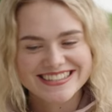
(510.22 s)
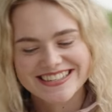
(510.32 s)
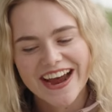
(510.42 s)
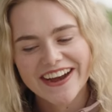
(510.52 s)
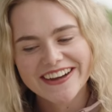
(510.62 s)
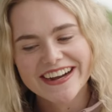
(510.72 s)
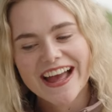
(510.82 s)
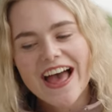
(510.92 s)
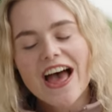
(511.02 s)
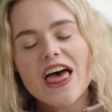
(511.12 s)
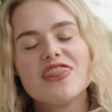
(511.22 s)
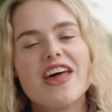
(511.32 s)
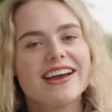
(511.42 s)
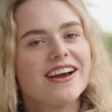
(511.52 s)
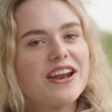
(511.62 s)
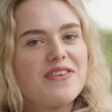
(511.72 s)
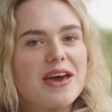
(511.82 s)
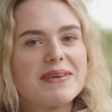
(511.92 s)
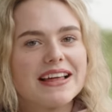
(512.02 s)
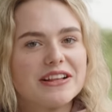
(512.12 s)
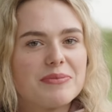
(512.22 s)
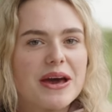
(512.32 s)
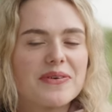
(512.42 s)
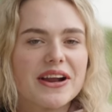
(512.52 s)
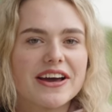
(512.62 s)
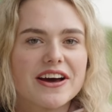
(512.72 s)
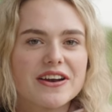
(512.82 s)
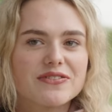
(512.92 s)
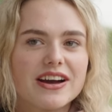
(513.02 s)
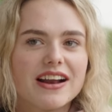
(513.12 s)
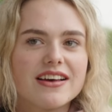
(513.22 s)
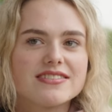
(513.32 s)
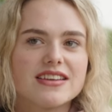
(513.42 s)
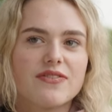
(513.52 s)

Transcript: So that kind of hit me a little bit when I kind of realized